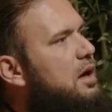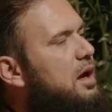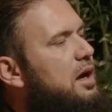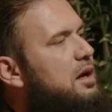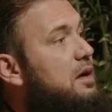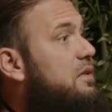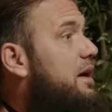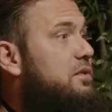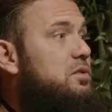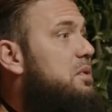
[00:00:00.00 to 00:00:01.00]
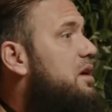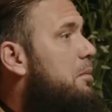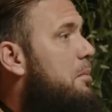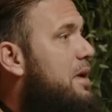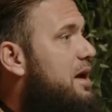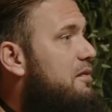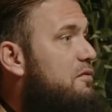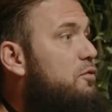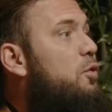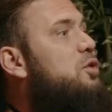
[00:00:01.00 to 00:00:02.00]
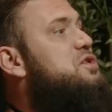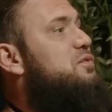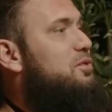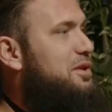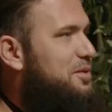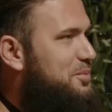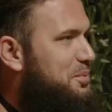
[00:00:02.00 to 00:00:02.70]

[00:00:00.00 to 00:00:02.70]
And I've had to become a man forcefully.